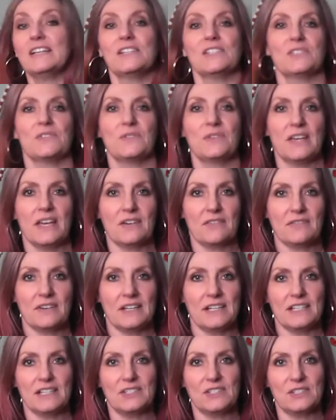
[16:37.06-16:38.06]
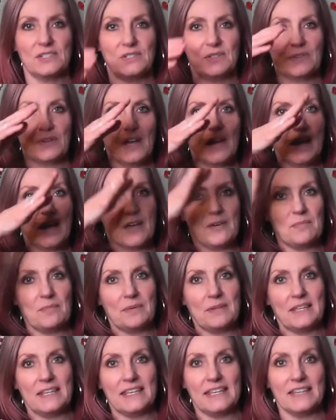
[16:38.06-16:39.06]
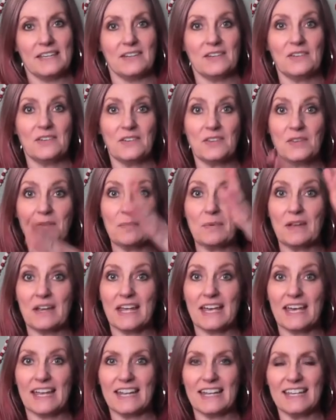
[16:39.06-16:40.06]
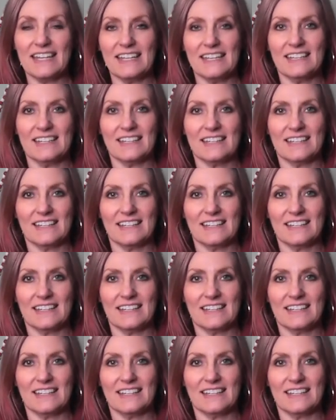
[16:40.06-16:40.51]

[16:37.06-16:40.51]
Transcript: So get ready to peel the banana